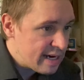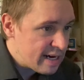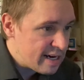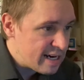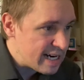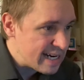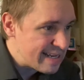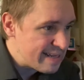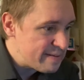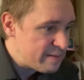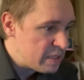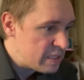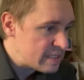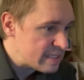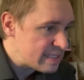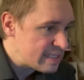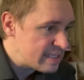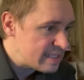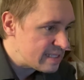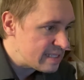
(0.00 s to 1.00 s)
All right.
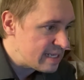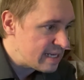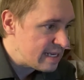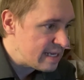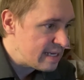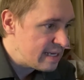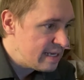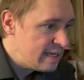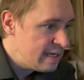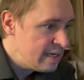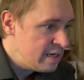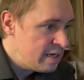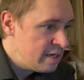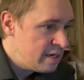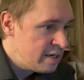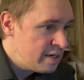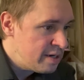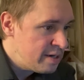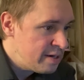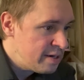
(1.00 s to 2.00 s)
Let's see
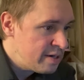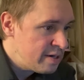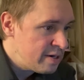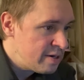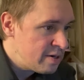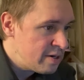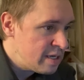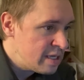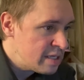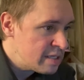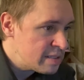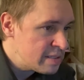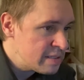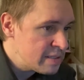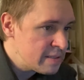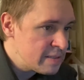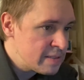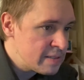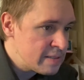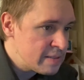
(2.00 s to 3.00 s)
here.
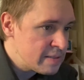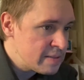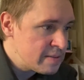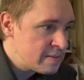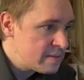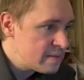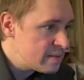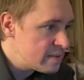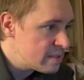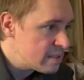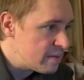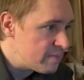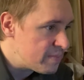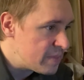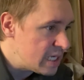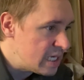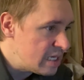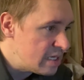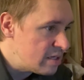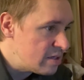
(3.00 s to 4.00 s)

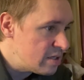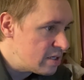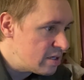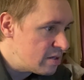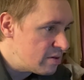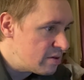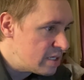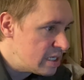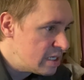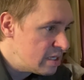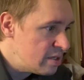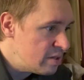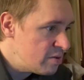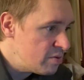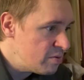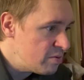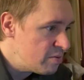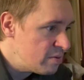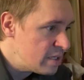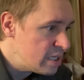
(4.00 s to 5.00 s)
Down,
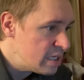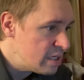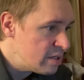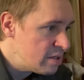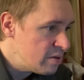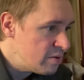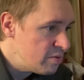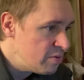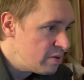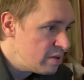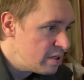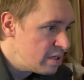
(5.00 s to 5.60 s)
down, down,